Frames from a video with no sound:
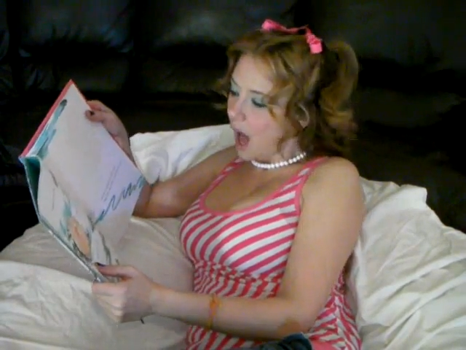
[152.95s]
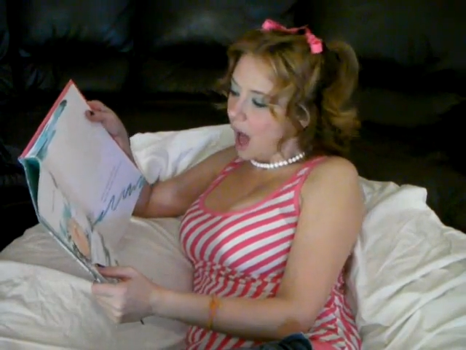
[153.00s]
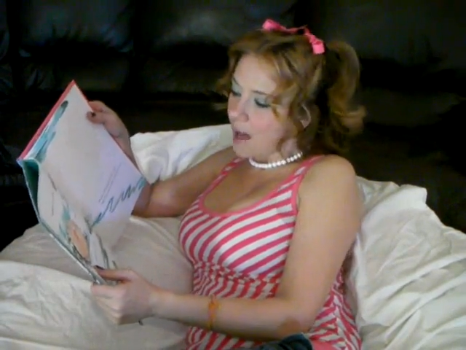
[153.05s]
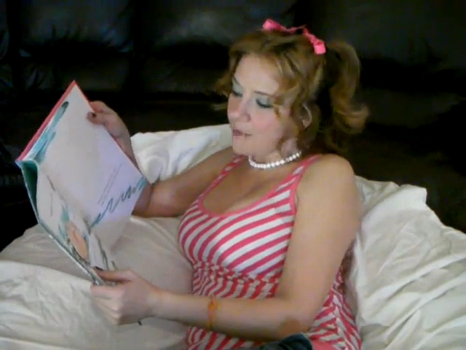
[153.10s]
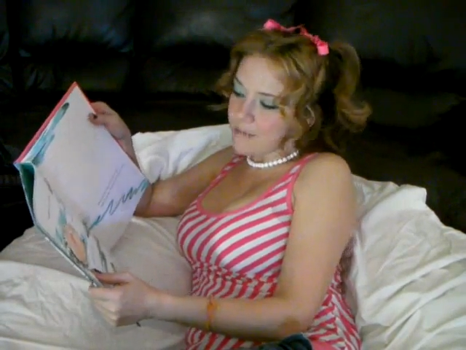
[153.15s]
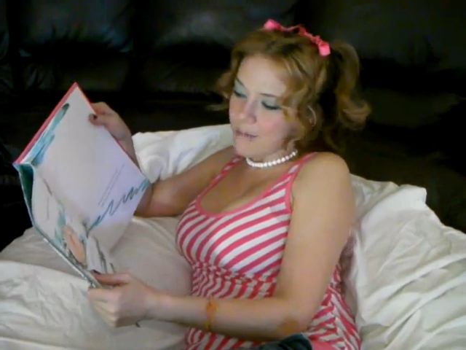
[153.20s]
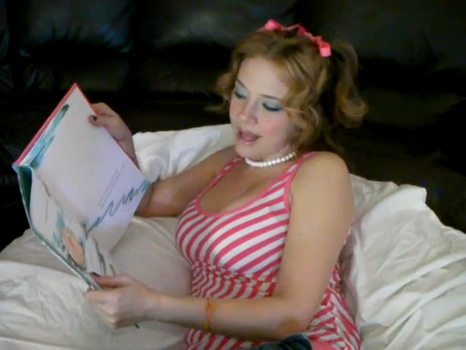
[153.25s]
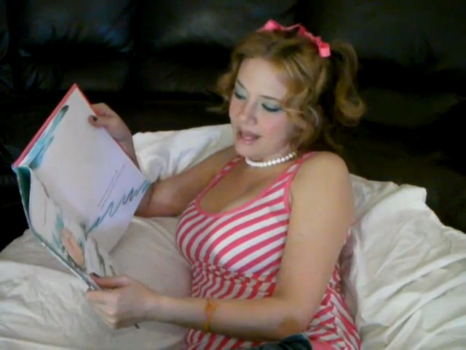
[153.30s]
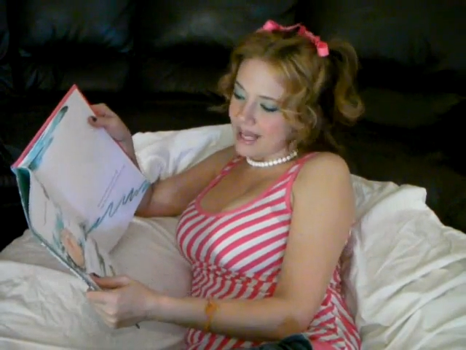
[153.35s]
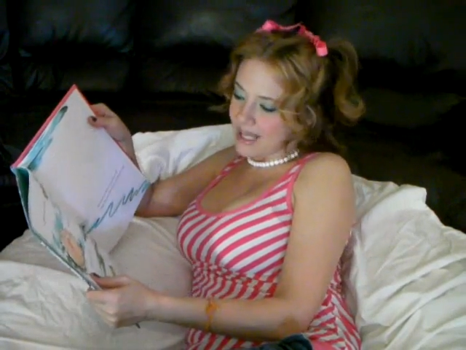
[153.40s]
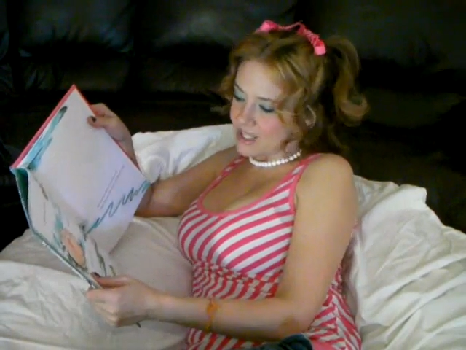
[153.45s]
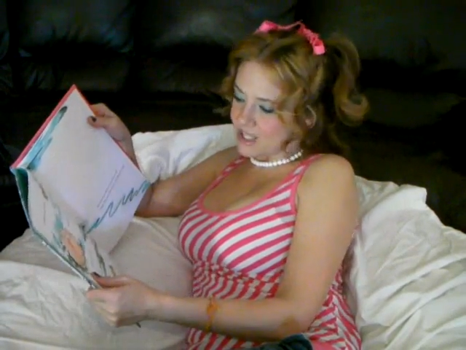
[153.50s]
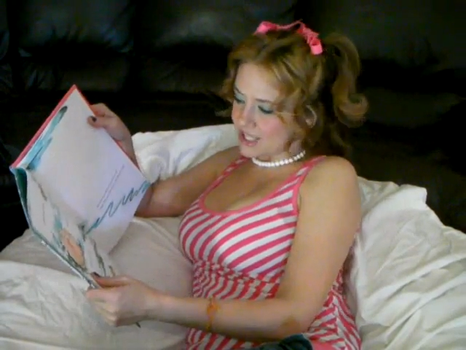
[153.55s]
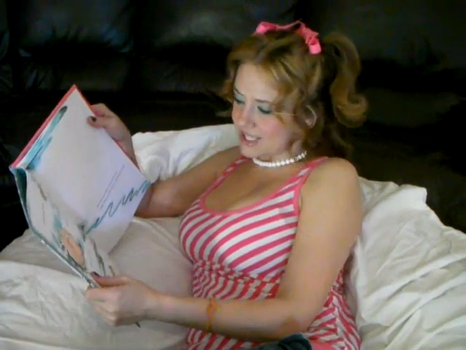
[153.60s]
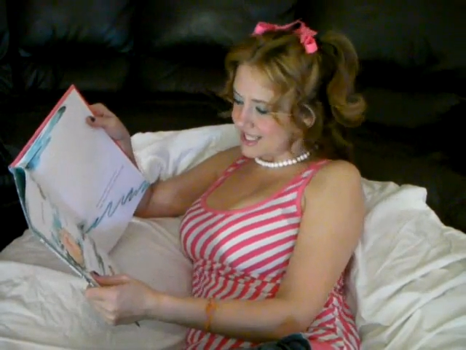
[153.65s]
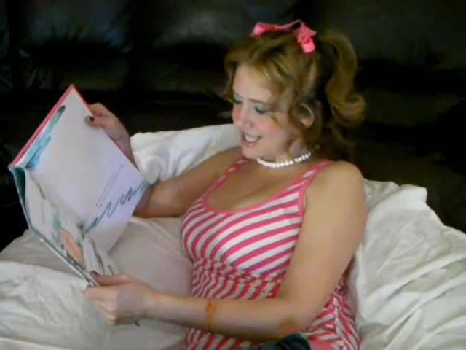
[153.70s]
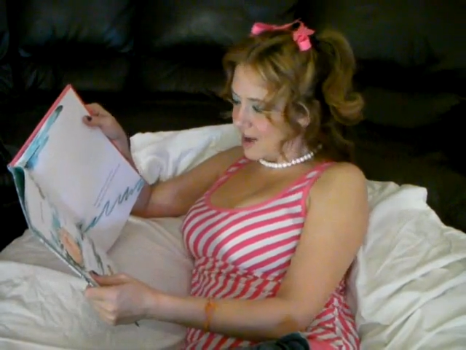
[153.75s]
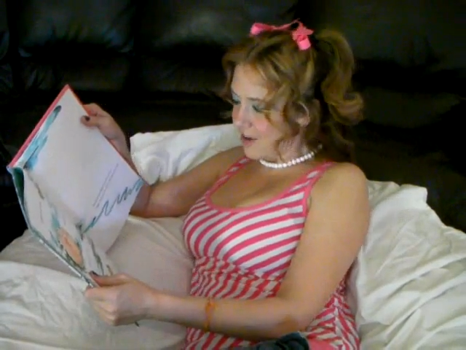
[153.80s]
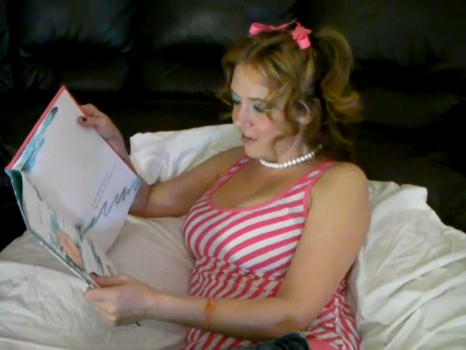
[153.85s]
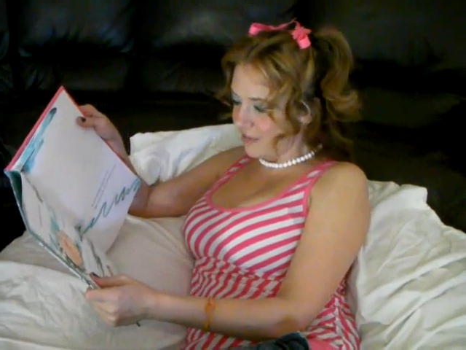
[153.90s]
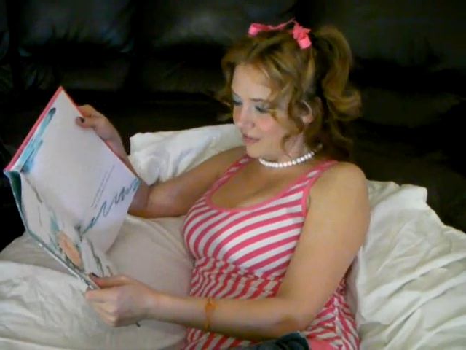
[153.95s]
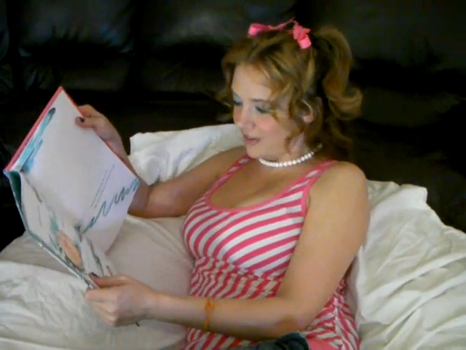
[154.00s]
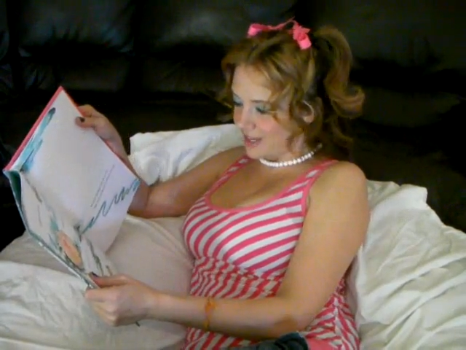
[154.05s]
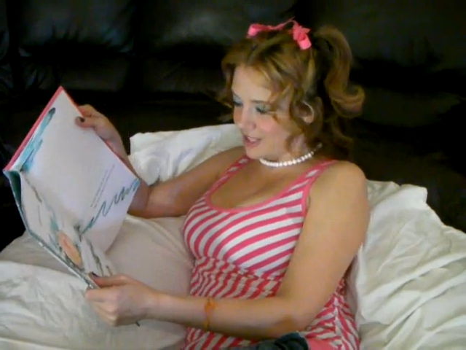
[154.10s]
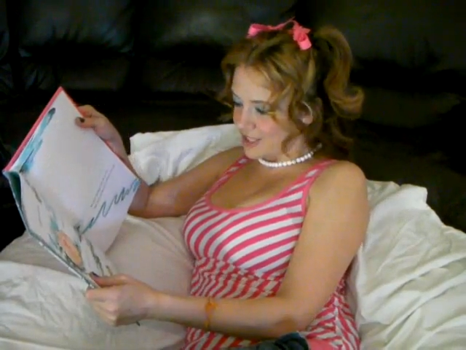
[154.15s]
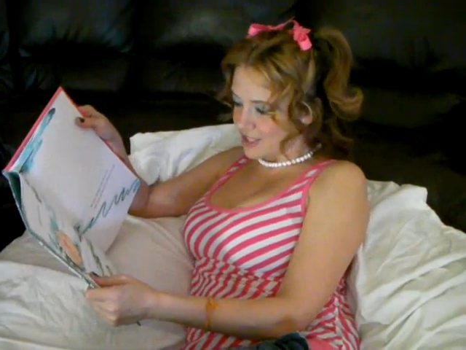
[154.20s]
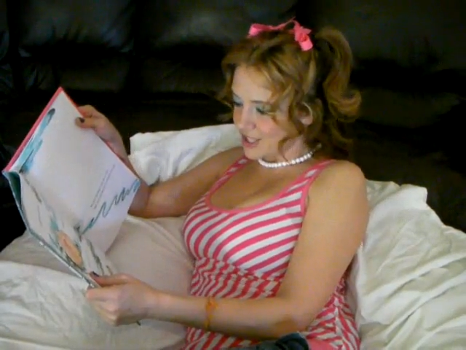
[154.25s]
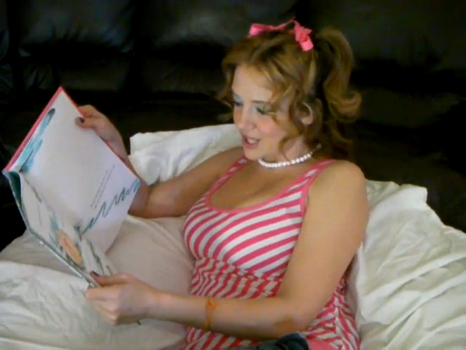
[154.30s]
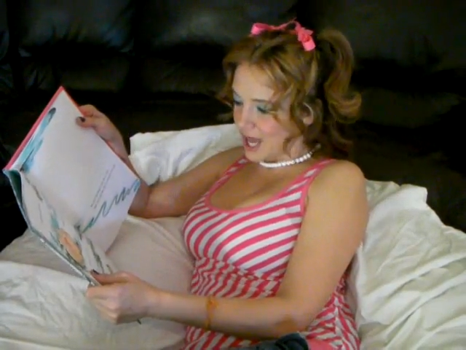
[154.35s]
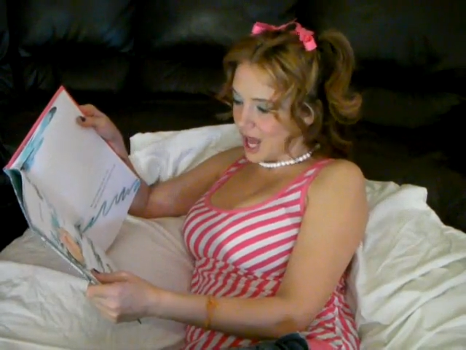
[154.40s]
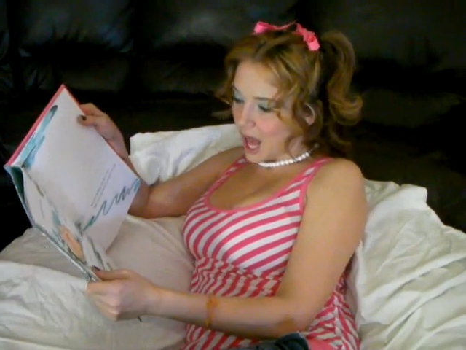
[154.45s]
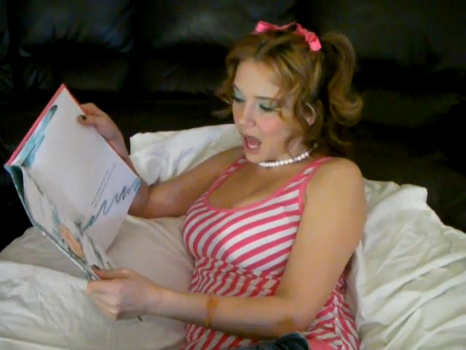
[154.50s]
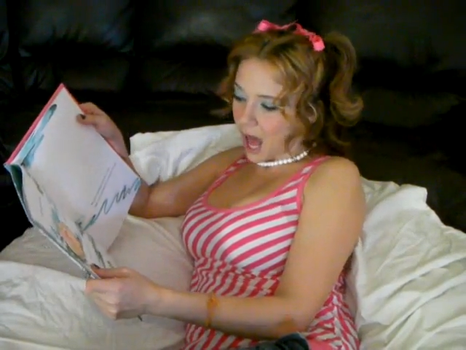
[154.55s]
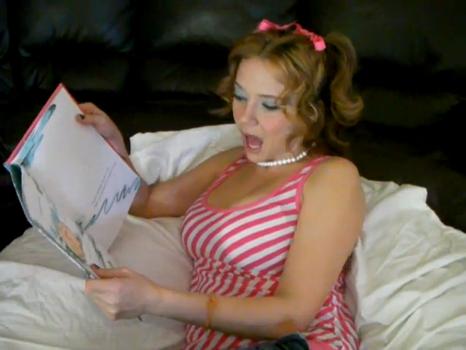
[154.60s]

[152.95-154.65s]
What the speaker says: I might catch a stout fish.